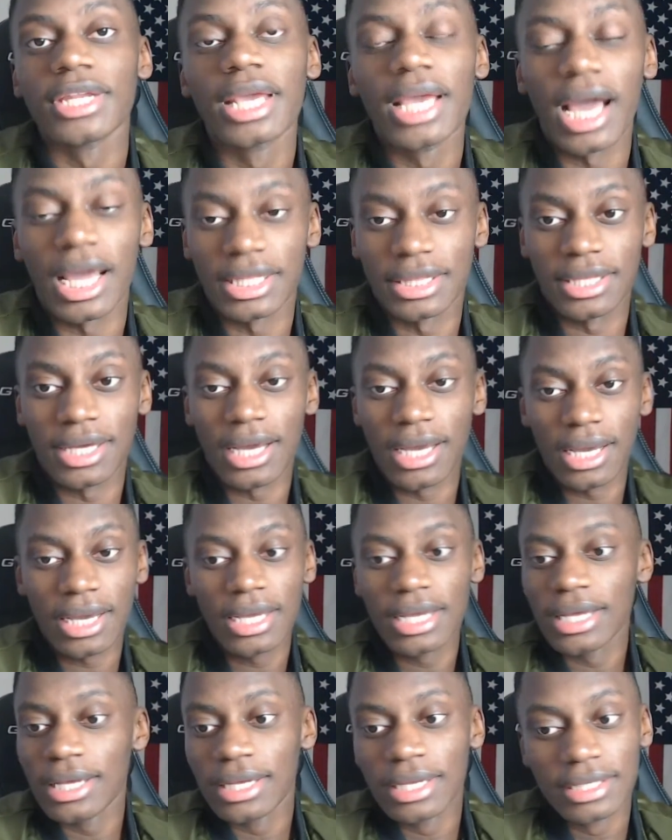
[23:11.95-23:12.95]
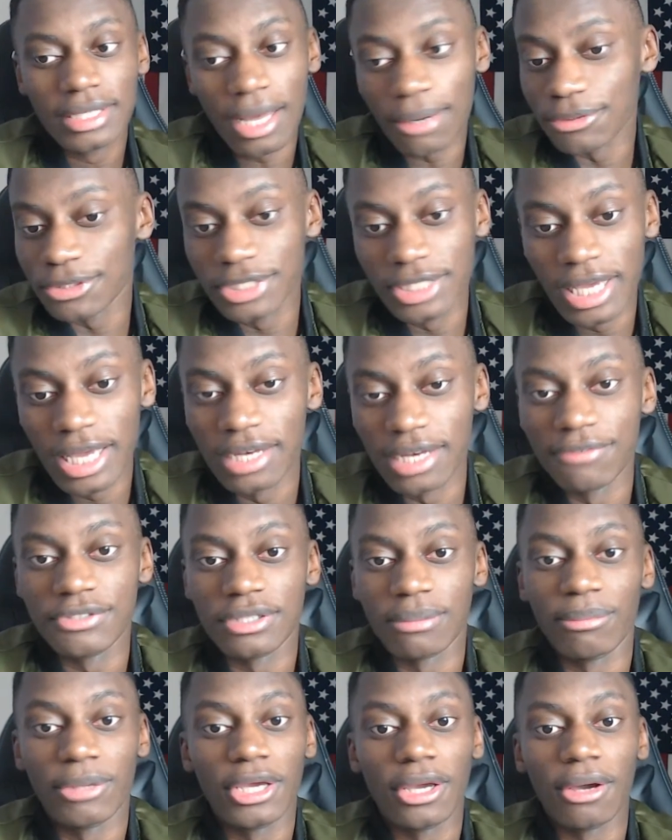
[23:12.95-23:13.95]
I thought that was the end of
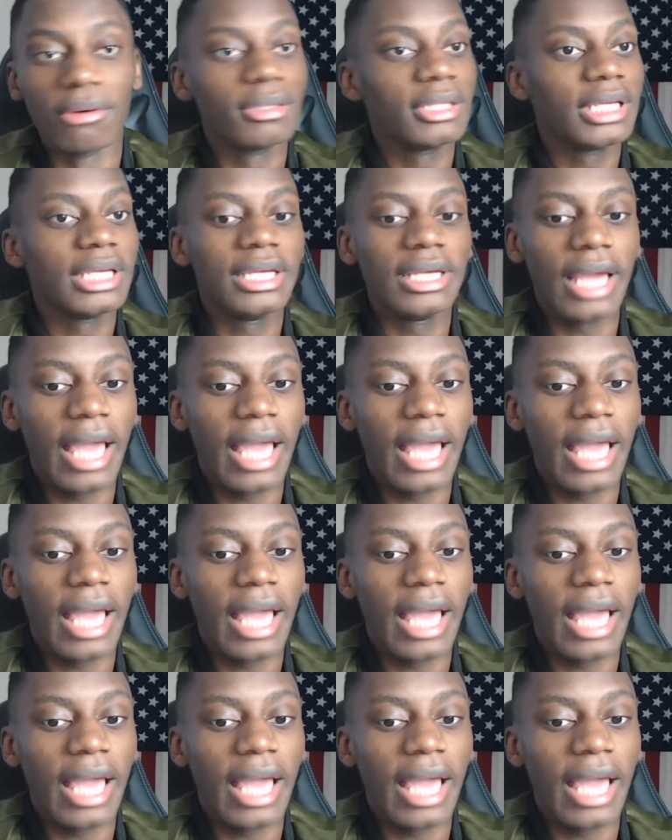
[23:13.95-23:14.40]
Simeone,